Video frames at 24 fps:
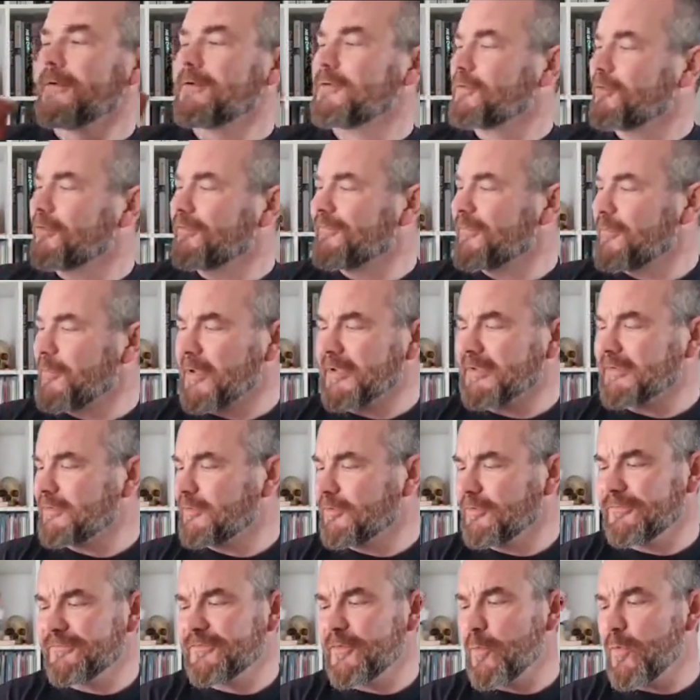love it, man.
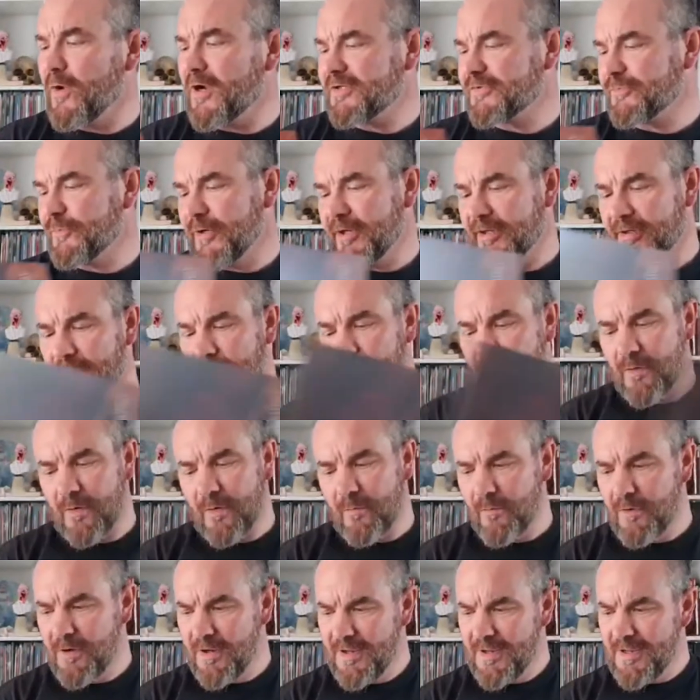Love the Waxwork
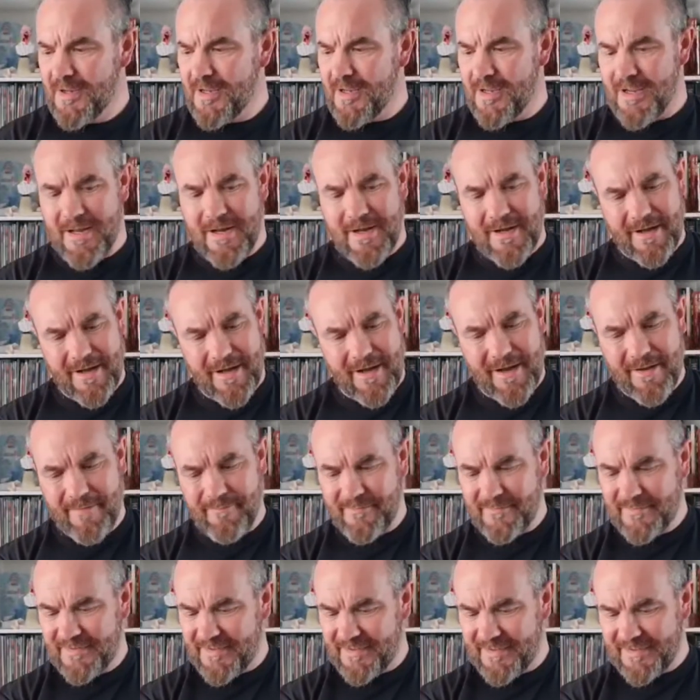logo. And um,
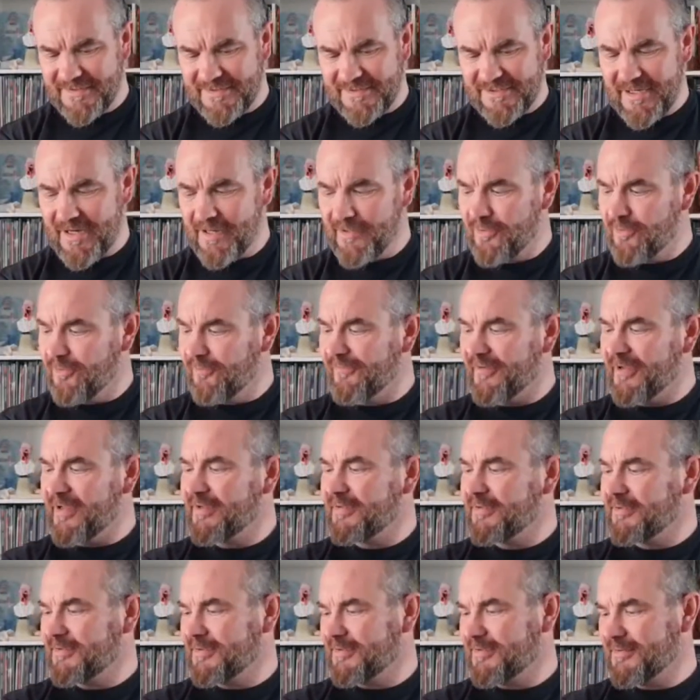the inside cover.
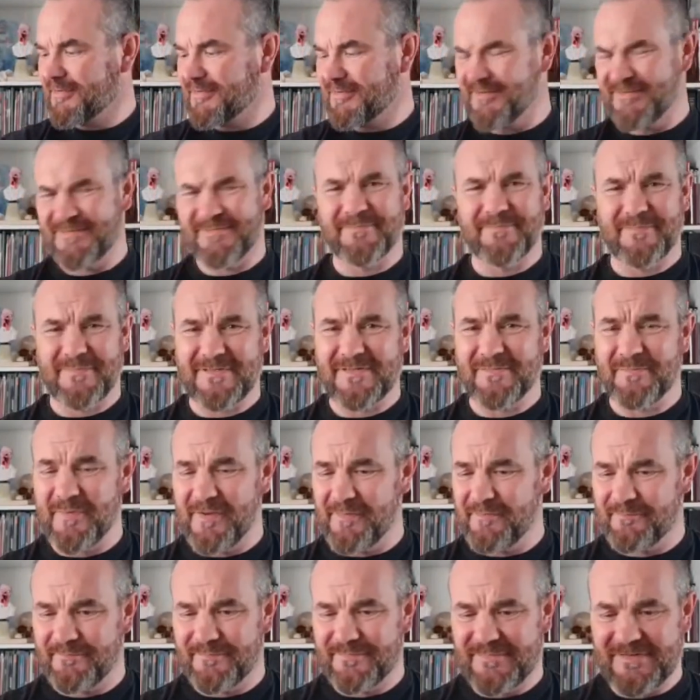It's a
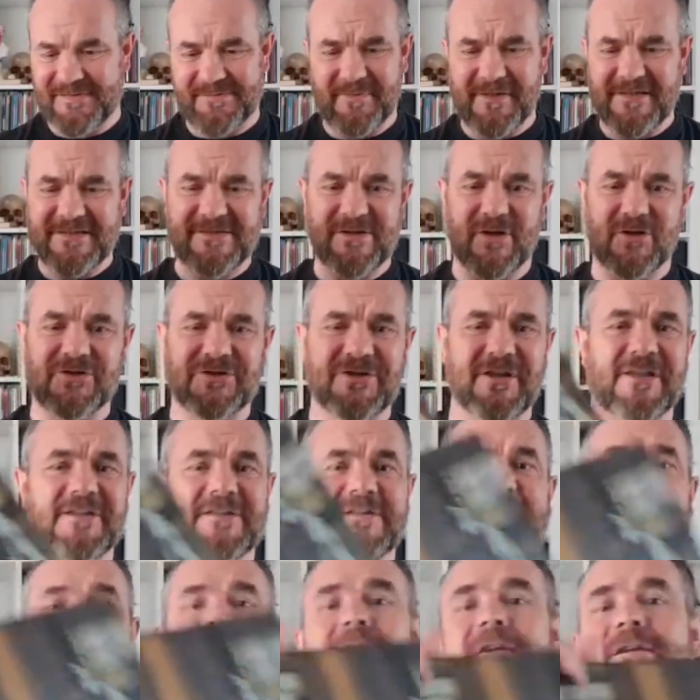bit, it's a bit dodgy this.
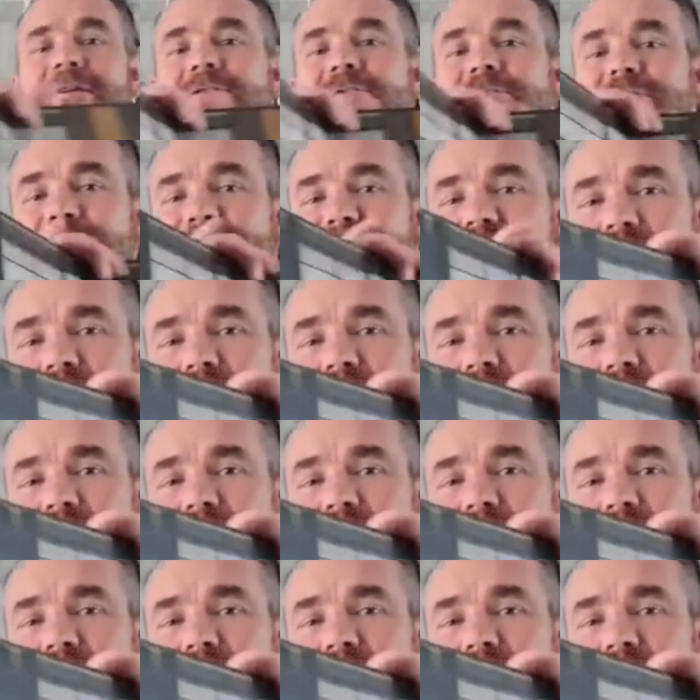So I'm just